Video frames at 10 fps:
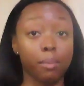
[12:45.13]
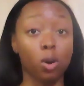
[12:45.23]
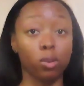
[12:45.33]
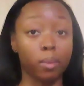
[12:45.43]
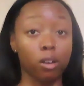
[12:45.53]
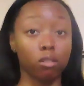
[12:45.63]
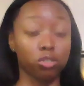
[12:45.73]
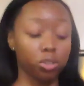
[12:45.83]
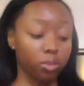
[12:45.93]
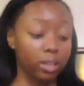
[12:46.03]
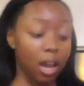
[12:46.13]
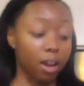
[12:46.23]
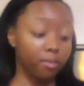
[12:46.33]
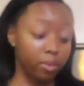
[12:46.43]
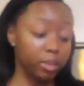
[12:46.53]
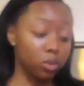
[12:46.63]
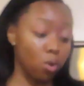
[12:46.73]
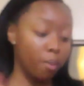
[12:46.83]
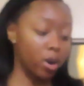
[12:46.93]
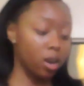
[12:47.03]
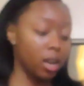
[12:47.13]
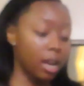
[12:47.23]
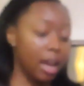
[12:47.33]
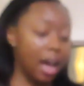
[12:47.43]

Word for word: time I ordered my groceries online from this Walmart,